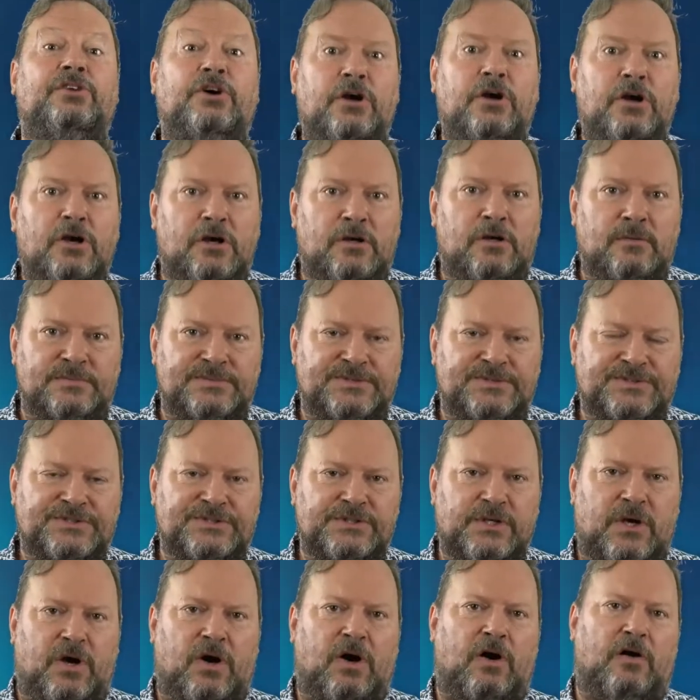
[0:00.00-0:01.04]
terms
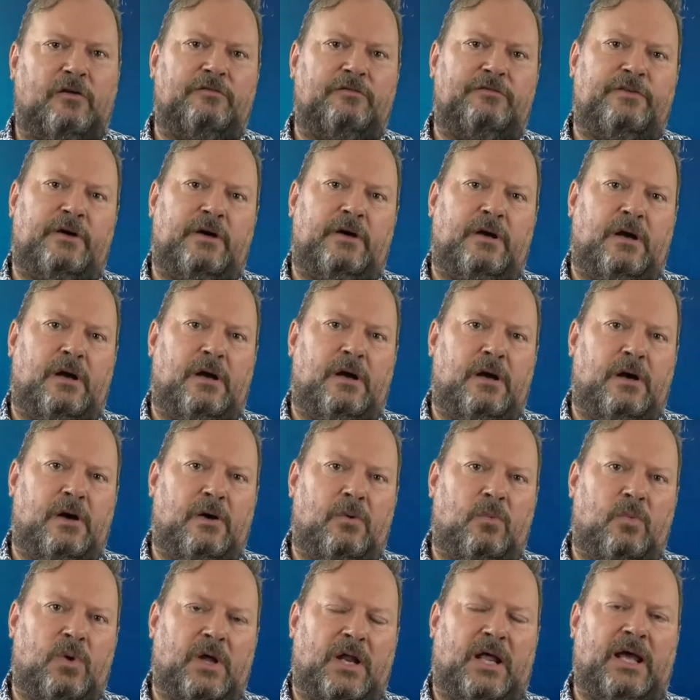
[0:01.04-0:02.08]
of
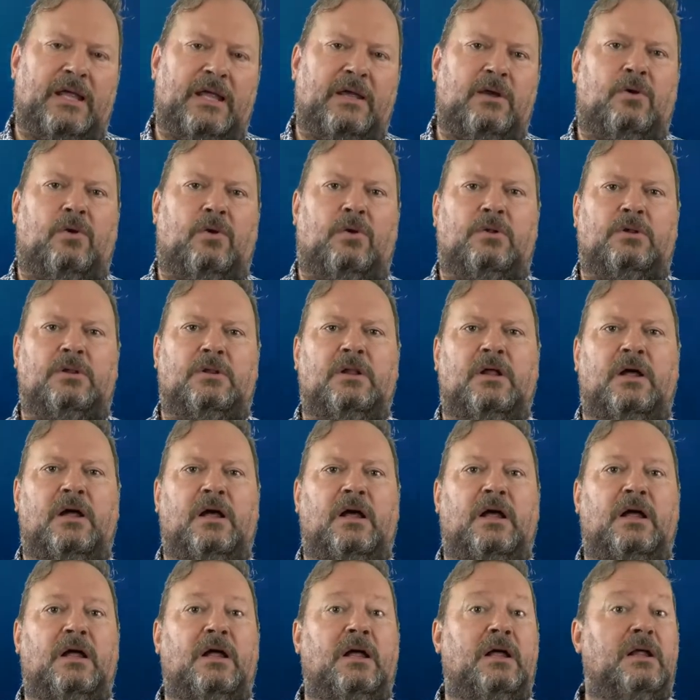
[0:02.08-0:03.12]
what I call
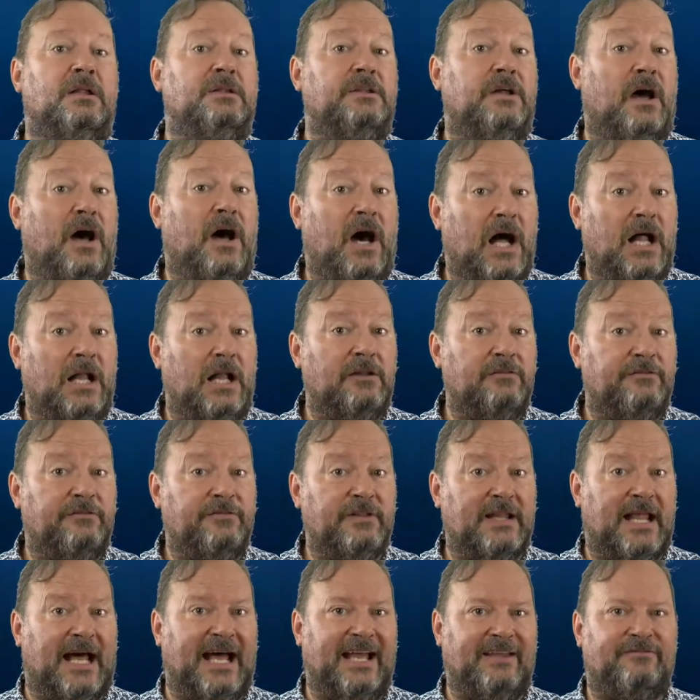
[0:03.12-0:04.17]
the
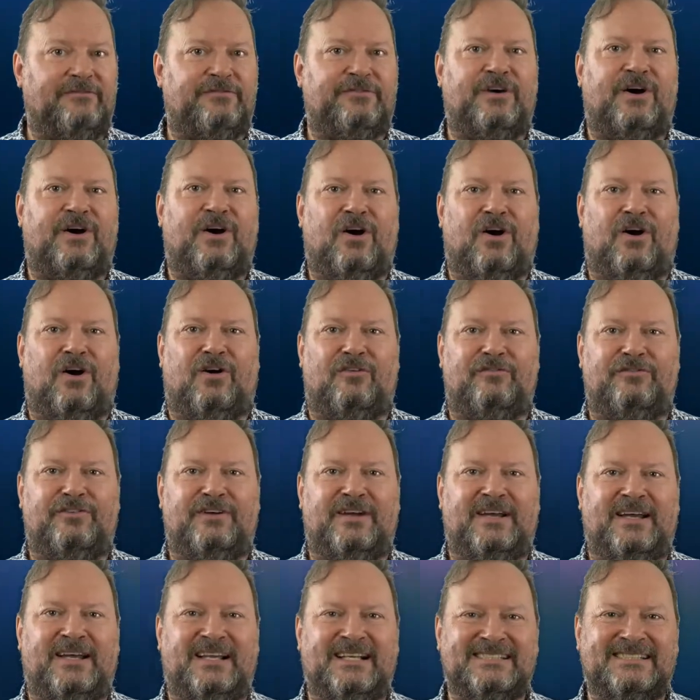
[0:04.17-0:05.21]
half-life of
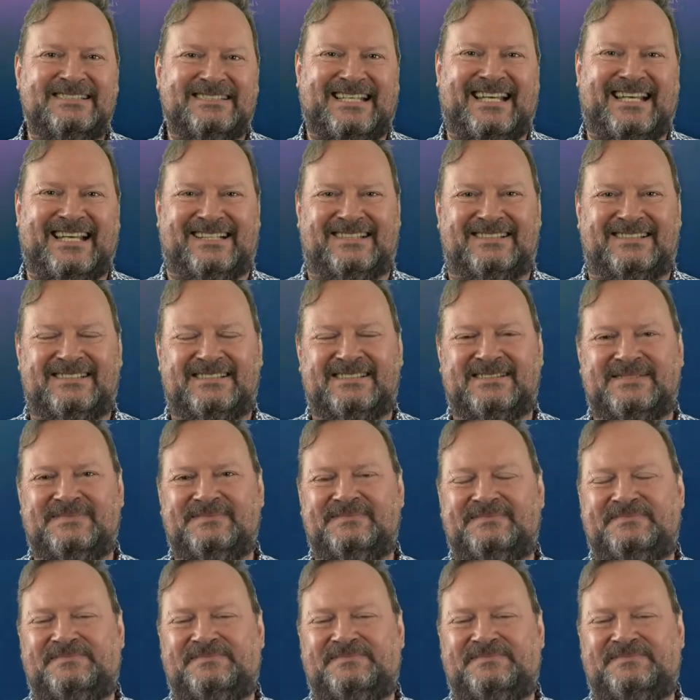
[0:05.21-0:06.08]
skills.